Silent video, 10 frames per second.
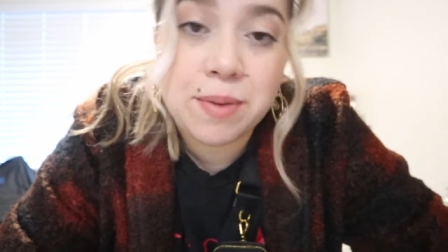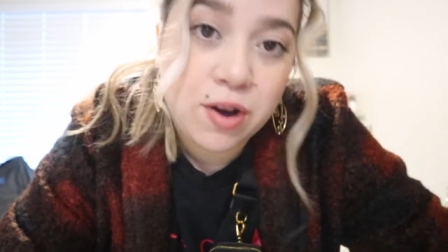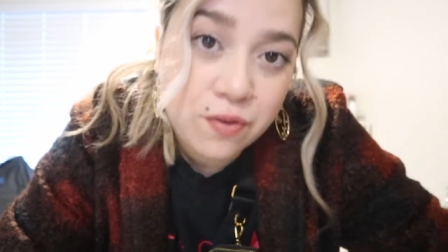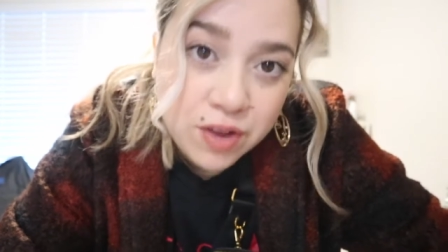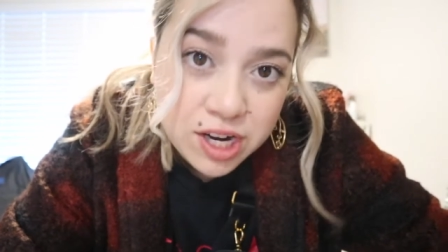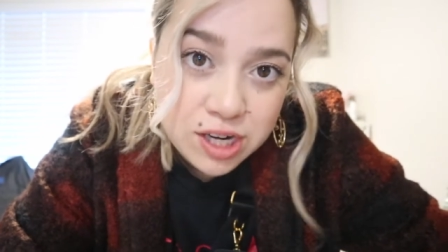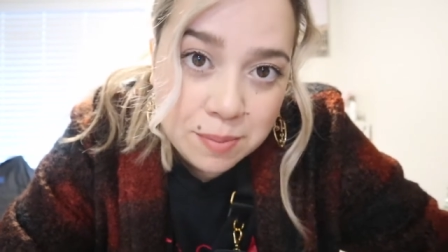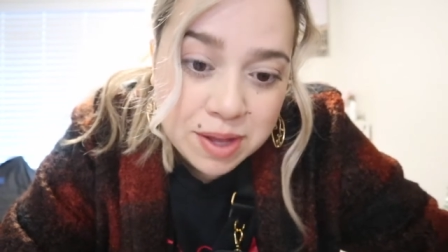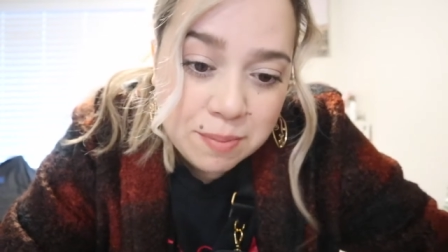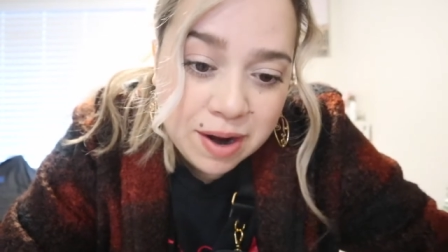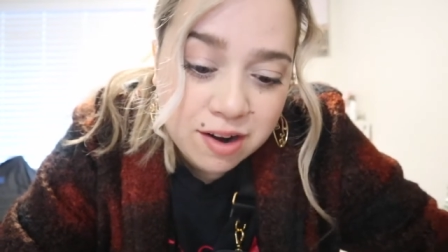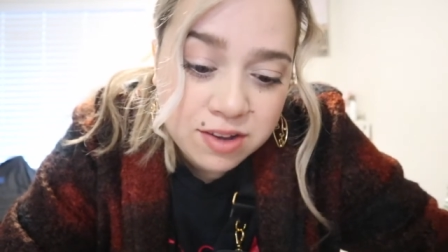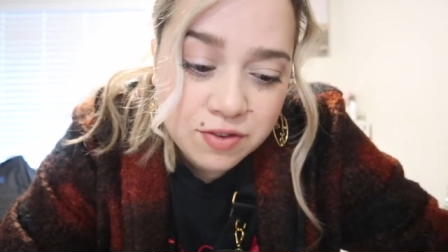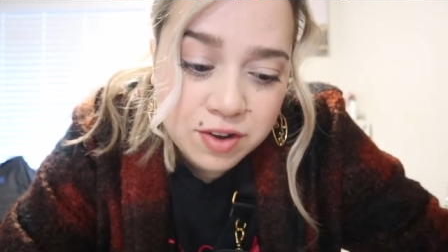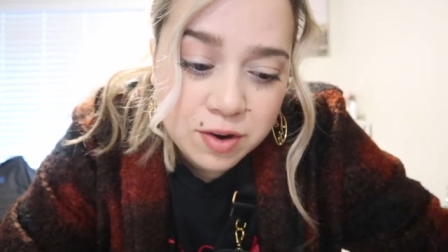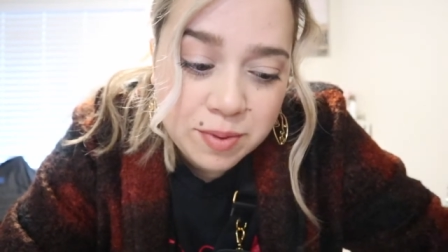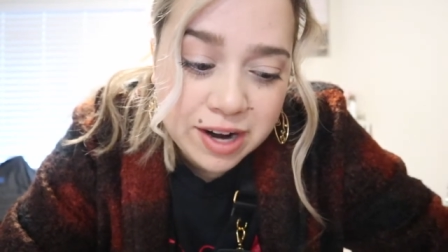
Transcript: I'm gonna go finish Emily in Paris for a little bit.